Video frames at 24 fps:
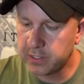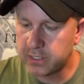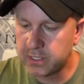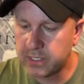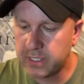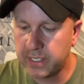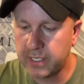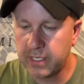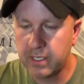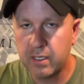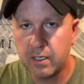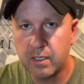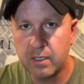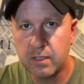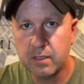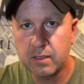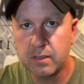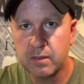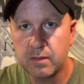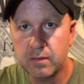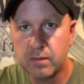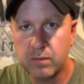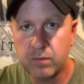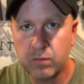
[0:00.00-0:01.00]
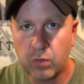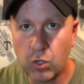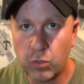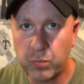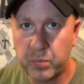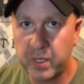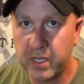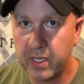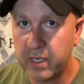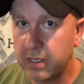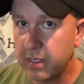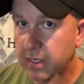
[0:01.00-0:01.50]
see, roll
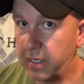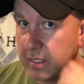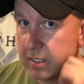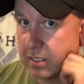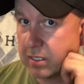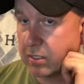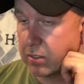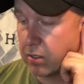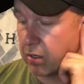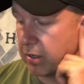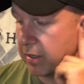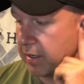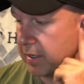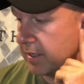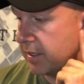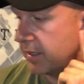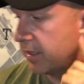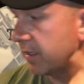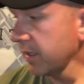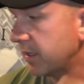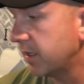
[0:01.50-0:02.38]
pin is started.